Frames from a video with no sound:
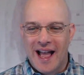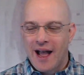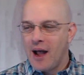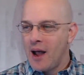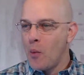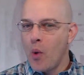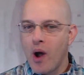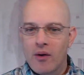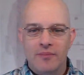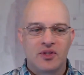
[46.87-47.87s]

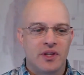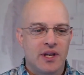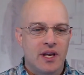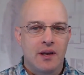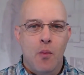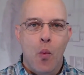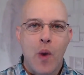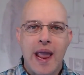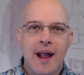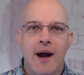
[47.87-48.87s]
Welcome to the
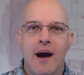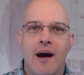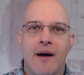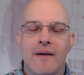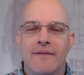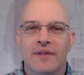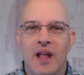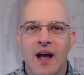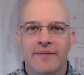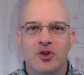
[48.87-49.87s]
week of
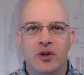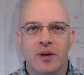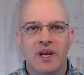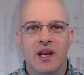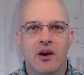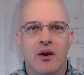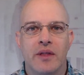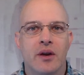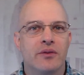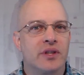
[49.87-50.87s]
live streaming here on
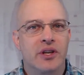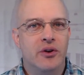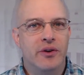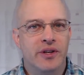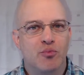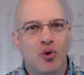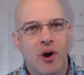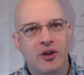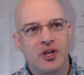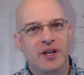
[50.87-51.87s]
the OSINT Curious
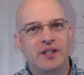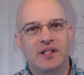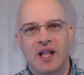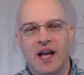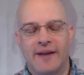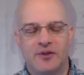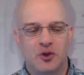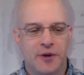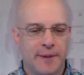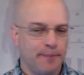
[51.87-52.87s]
Project's live
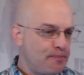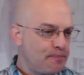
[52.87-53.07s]
stream.